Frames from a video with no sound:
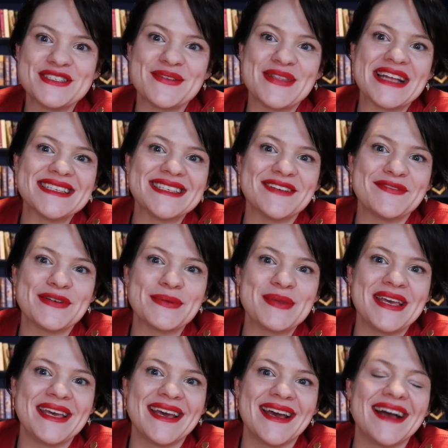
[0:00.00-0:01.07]
So that's it for
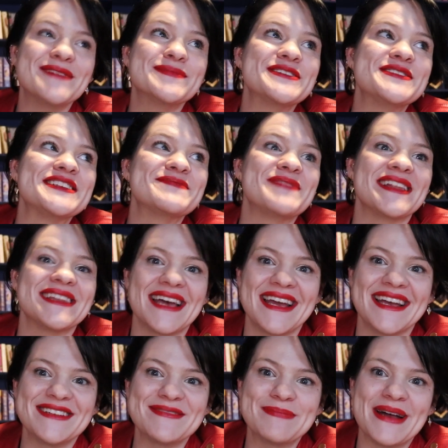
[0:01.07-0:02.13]
me. I'm losing my
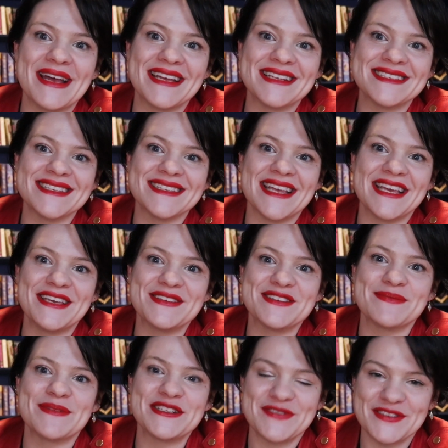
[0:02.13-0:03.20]
light, but thank you
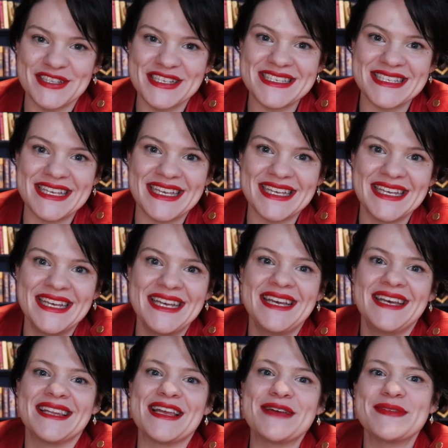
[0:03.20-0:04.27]
so much for listening.
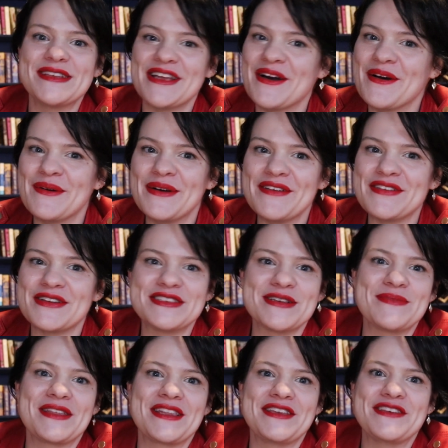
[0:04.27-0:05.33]
Let me know if there's
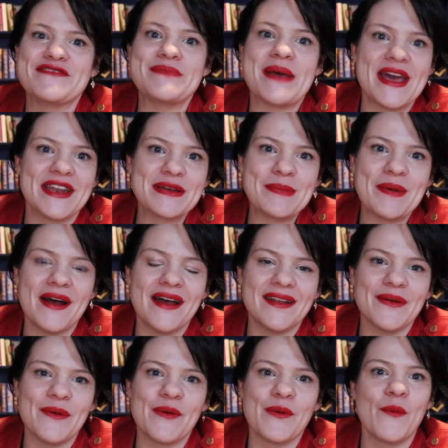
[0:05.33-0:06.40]
something that you've panic
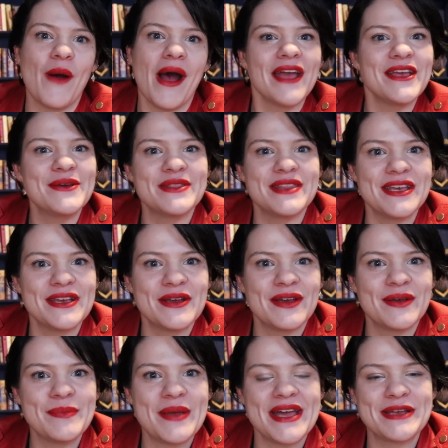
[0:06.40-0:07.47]
bought or why you
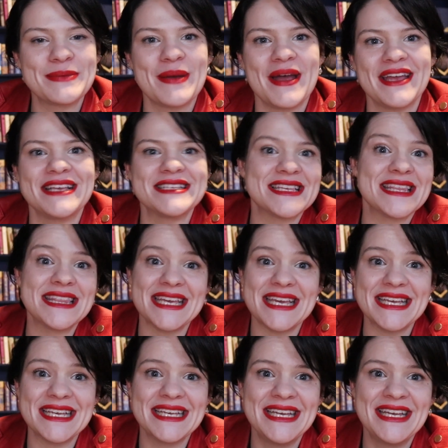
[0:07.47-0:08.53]
think panic buying is a
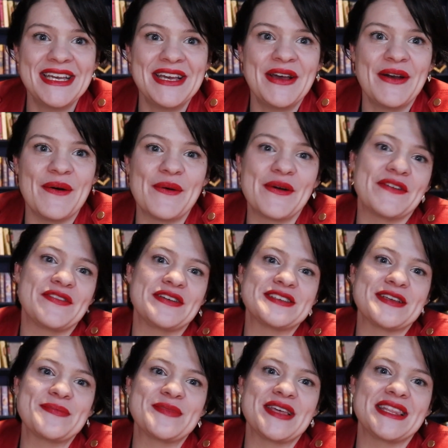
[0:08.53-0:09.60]
thing, or if there's
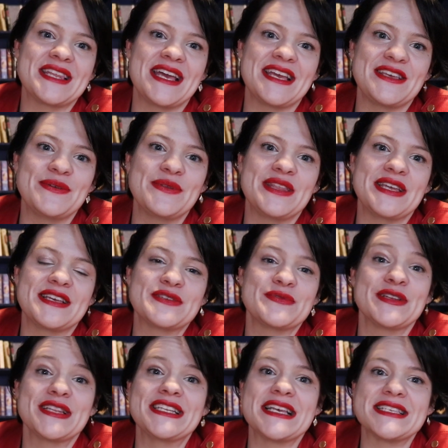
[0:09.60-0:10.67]
something that you think is
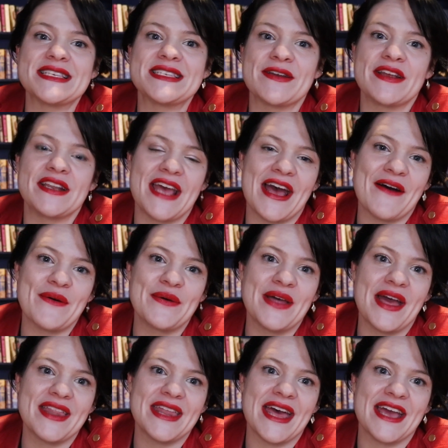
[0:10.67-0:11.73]
really necessary now
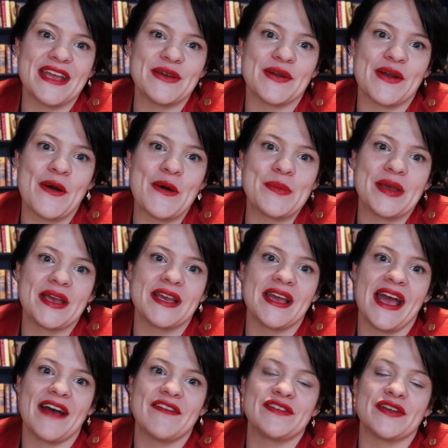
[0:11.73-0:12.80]
that you're
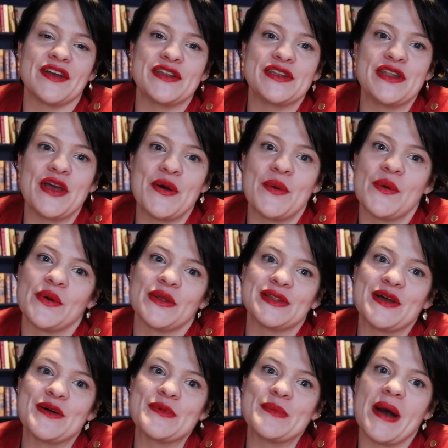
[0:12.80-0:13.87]
hoping after a no or
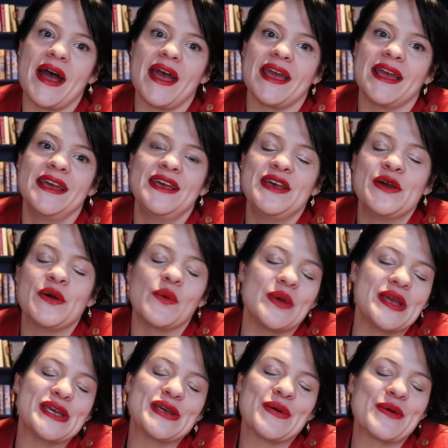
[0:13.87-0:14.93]
low buy
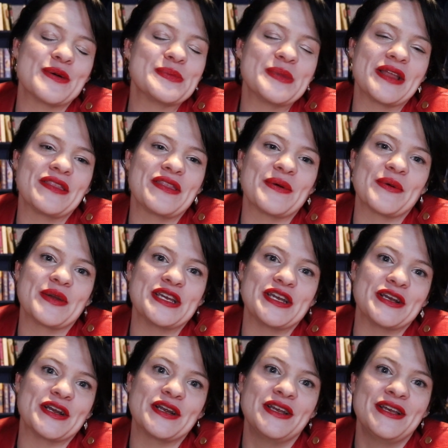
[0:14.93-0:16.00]
week or month or
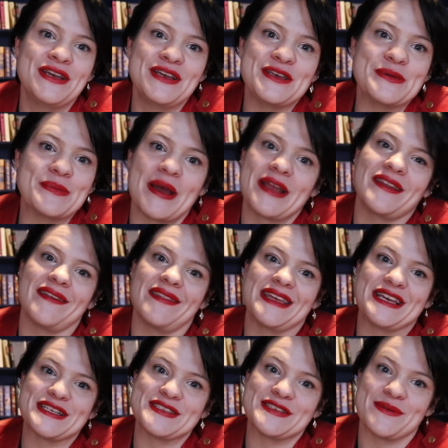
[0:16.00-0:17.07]
year you might not
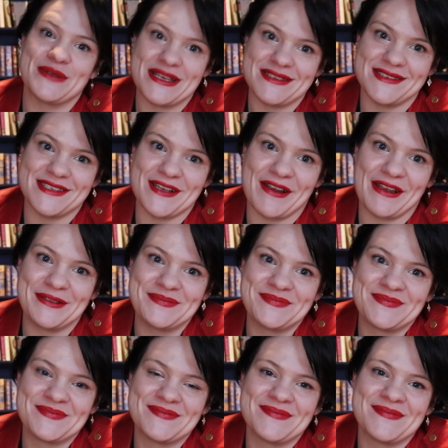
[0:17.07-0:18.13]
think is so necessary.
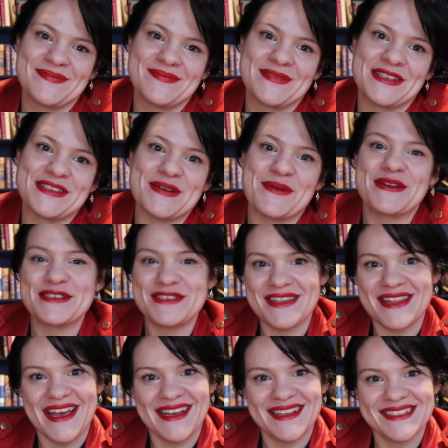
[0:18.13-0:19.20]
So here's to
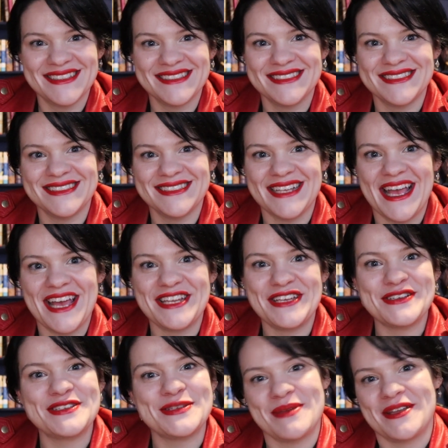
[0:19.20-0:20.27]
that, and
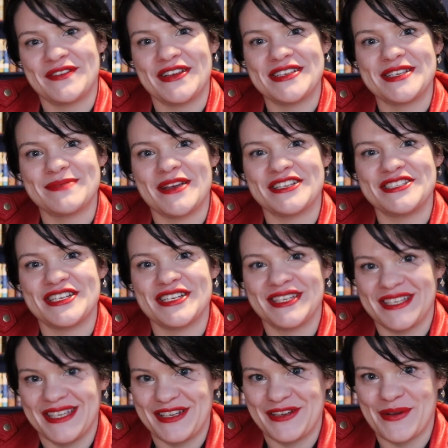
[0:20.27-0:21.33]
here's to manifesting
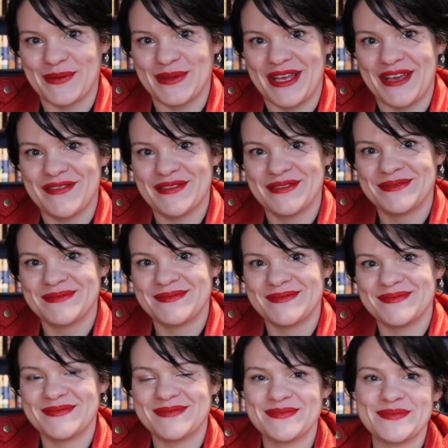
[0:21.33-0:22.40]
magic in your own life.
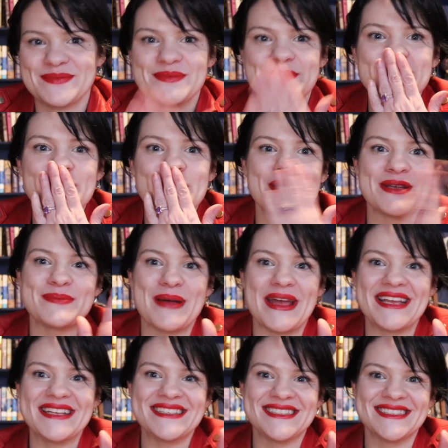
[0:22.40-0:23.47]
Bye.